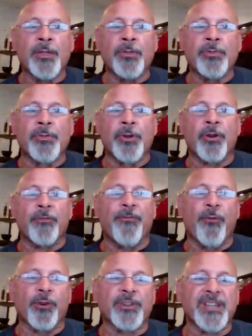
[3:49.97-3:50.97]
There are
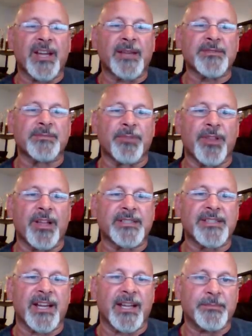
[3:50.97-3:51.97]
four types of blood
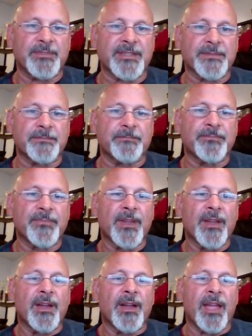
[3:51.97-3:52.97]
types:
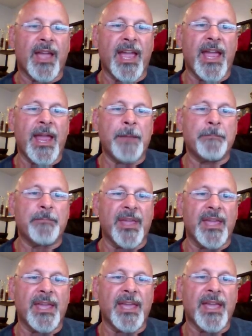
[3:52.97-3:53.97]

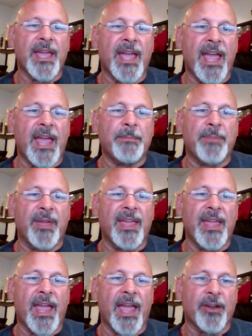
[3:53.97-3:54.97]
AB,
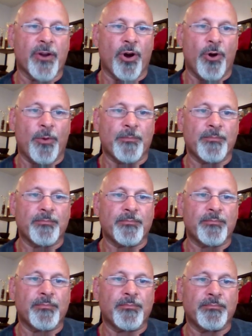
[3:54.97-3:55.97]
and O.
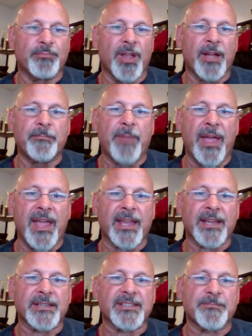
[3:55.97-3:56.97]
Blood
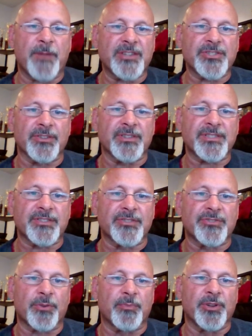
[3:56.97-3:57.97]
bank specialists
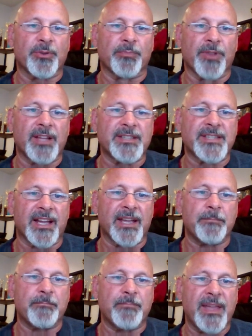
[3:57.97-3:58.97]
determine your blood
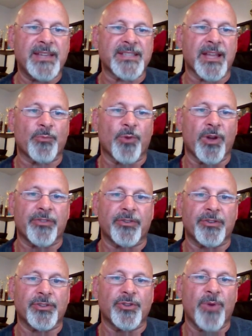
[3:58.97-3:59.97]
type based on whether you